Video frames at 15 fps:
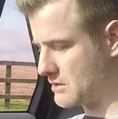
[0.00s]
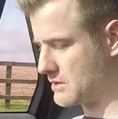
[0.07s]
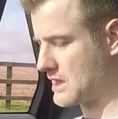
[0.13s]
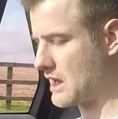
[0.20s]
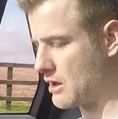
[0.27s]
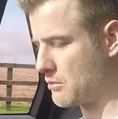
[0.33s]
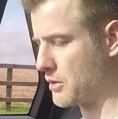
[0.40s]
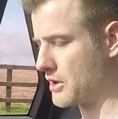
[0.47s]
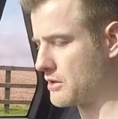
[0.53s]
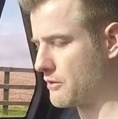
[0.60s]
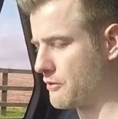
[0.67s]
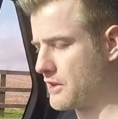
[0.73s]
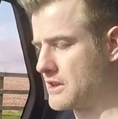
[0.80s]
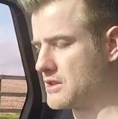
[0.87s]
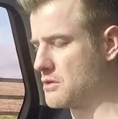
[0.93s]
down by your
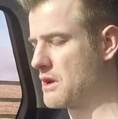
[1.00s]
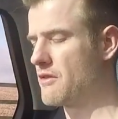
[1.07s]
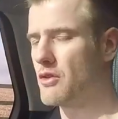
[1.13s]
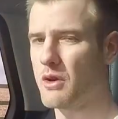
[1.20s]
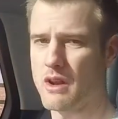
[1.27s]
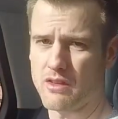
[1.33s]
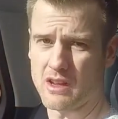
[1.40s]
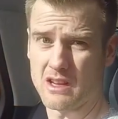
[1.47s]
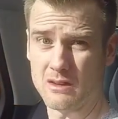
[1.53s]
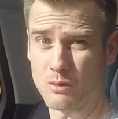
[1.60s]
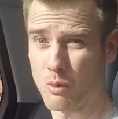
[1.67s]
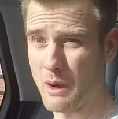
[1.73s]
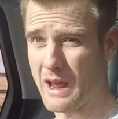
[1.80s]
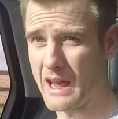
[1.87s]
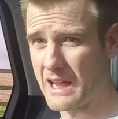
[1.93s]
feet, so you haven't got anything in the
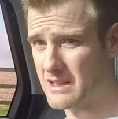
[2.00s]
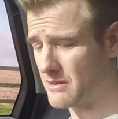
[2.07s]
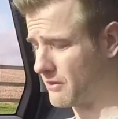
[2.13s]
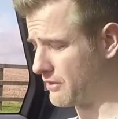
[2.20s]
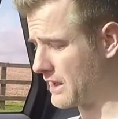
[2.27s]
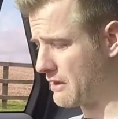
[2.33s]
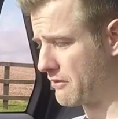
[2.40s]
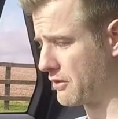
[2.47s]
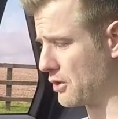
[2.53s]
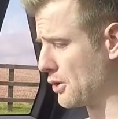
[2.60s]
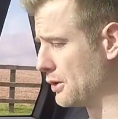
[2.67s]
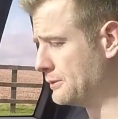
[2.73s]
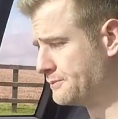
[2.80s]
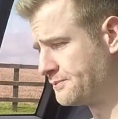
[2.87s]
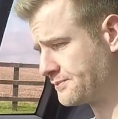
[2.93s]
way. It's a flat
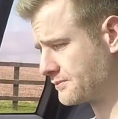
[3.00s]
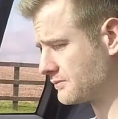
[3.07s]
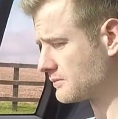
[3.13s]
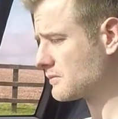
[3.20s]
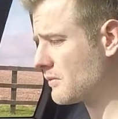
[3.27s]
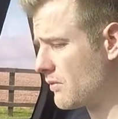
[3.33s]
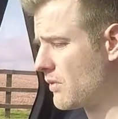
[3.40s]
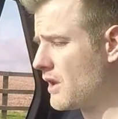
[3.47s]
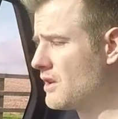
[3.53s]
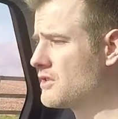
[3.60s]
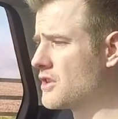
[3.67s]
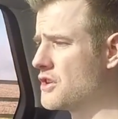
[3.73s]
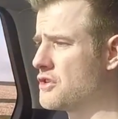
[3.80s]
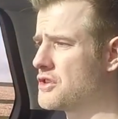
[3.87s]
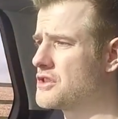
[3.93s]
floor,
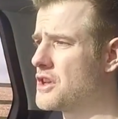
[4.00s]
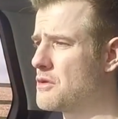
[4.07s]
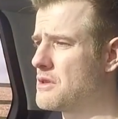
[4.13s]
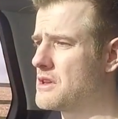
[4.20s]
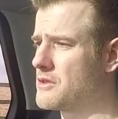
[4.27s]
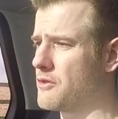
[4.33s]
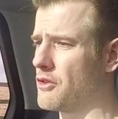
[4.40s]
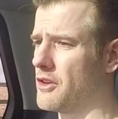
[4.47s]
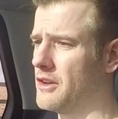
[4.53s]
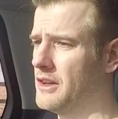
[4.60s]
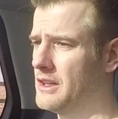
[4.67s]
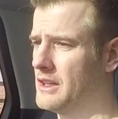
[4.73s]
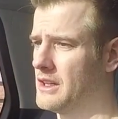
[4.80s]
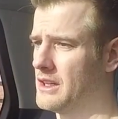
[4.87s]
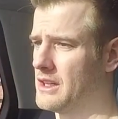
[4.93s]
so you could do this for,
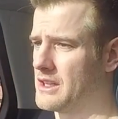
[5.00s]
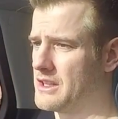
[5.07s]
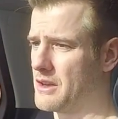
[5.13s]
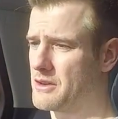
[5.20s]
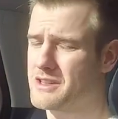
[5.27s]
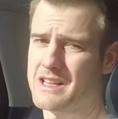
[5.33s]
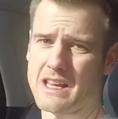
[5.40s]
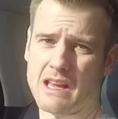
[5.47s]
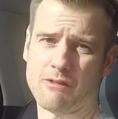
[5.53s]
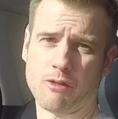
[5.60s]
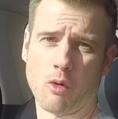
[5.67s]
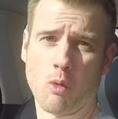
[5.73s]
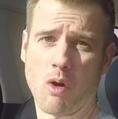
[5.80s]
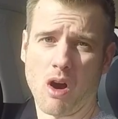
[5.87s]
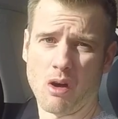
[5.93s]
you know, sit here for
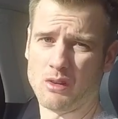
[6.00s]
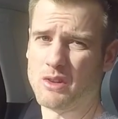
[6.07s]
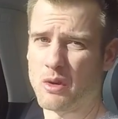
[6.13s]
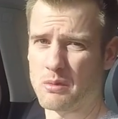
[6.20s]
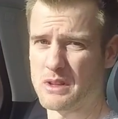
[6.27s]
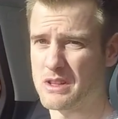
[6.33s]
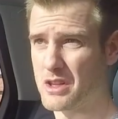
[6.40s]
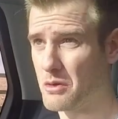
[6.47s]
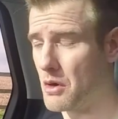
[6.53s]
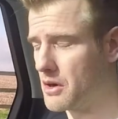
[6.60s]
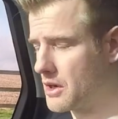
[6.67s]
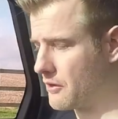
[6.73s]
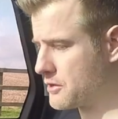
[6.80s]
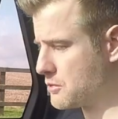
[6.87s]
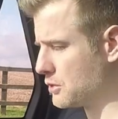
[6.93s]
a while and not be too
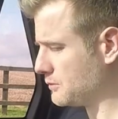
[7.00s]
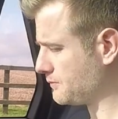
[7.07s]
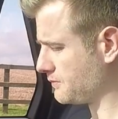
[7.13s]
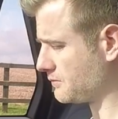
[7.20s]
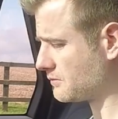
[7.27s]
uncomfortable.